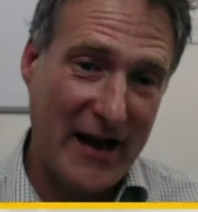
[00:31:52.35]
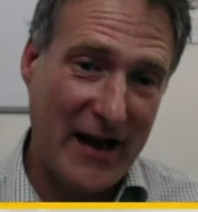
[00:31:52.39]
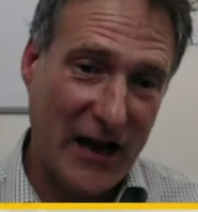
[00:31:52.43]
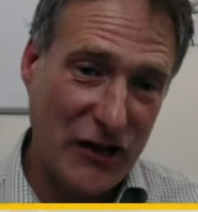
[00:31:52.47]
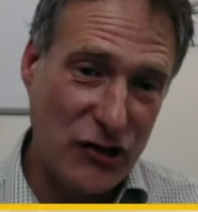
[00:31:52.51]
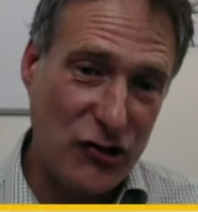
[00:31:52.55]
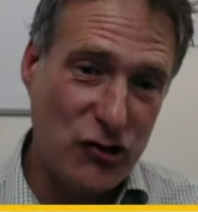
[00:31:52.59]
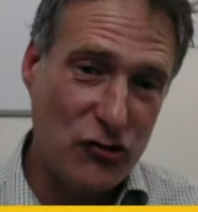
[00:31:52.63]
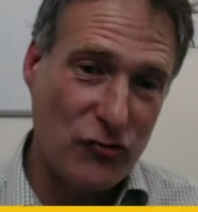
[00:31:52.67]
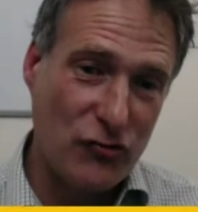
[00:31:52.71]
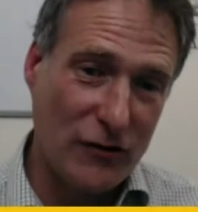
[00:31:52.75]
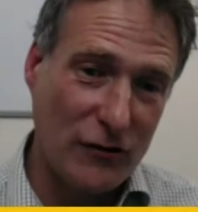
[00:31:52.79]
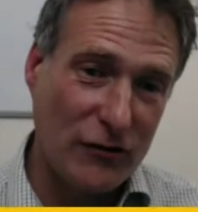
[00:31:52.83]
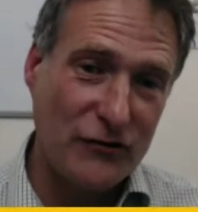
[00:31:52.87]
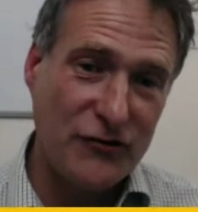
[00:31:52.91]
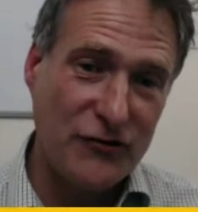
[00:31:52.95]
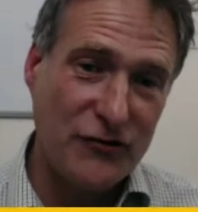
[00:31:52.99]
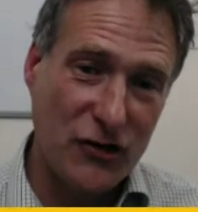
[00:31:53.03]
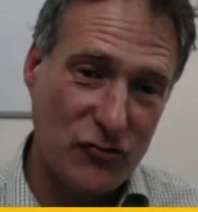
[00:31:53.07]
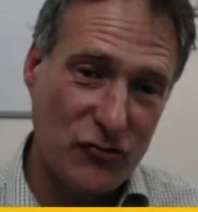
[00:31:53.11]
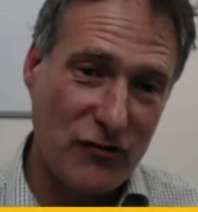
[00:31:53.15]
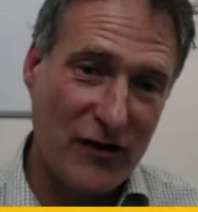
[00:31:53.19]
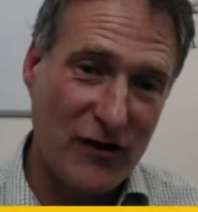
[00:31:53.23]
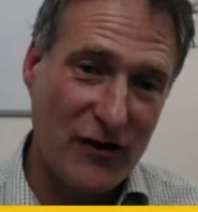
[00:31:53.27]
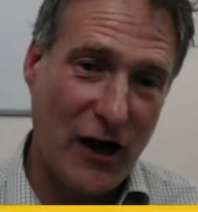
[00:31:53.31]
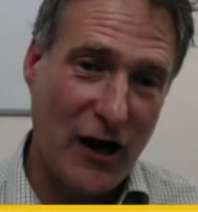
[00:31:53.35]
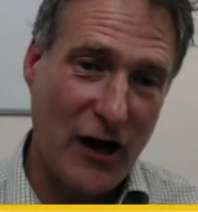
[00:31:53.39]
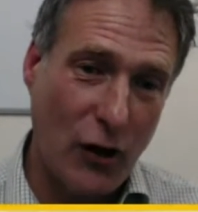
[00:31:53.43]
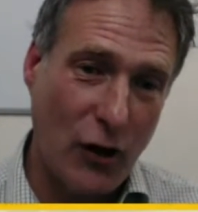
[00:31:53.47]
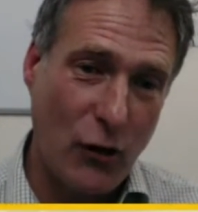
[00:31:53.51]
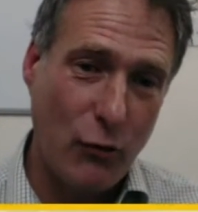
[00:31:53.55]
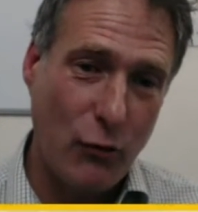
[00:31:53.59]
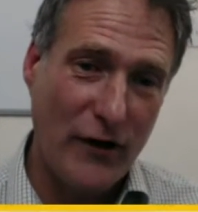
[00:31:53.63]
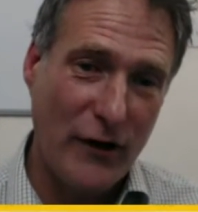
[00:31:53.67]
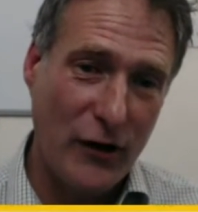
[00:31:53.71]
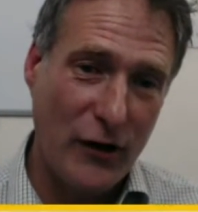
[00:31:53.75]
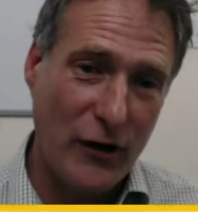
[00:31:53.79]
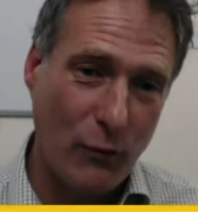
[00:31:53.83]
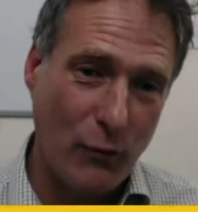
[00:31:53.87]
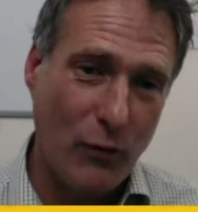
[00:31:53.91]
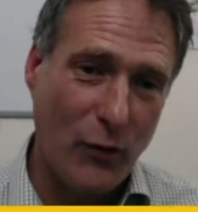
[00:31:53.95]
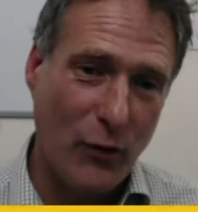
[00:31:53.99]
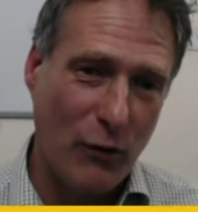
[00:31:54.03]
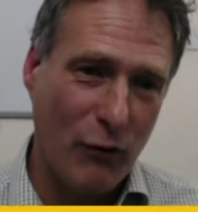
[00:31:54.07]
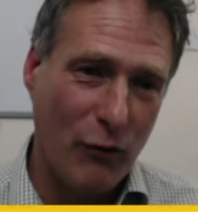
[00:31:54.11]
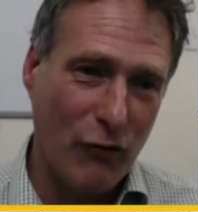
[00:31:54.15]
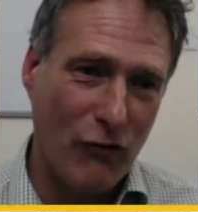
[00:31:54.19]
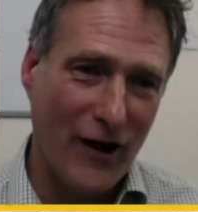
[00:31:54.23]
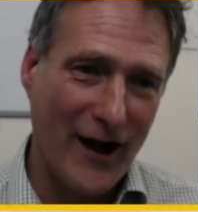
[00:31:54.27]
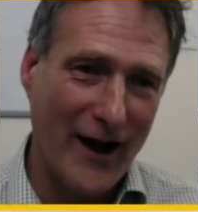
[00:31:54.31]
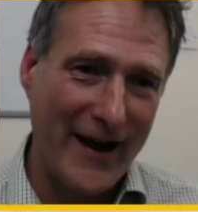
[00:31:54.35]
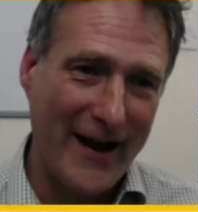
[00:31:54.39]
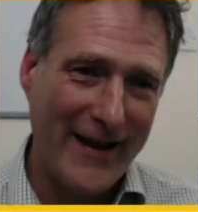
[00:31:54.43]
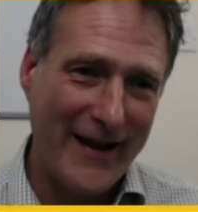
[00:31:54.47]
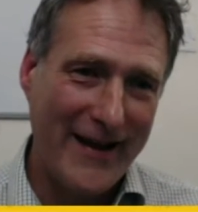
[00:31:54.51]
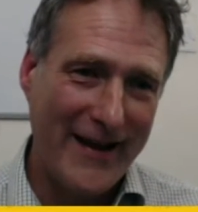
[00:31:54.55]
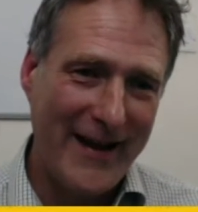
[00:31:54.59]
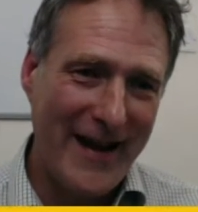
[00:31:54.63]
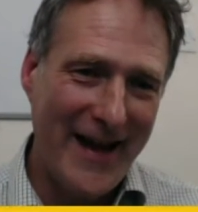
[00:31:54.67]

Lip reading: A drill to drill a hole in a wall, right?